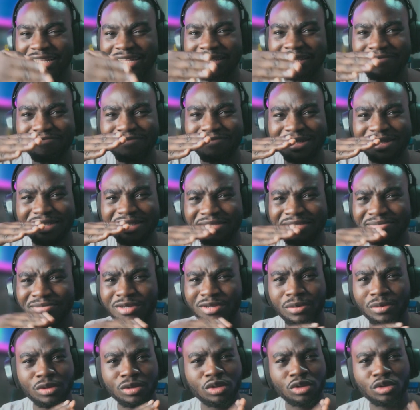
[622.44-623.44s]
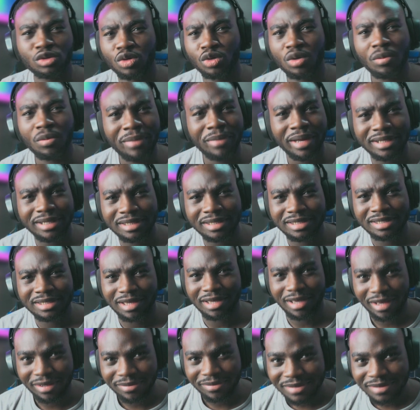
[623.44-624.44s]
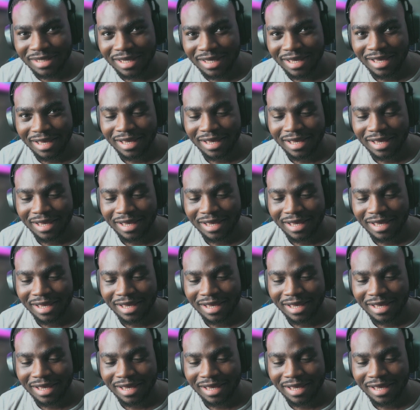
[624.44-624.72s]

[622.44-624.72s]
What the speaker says: thing messes me up so many times.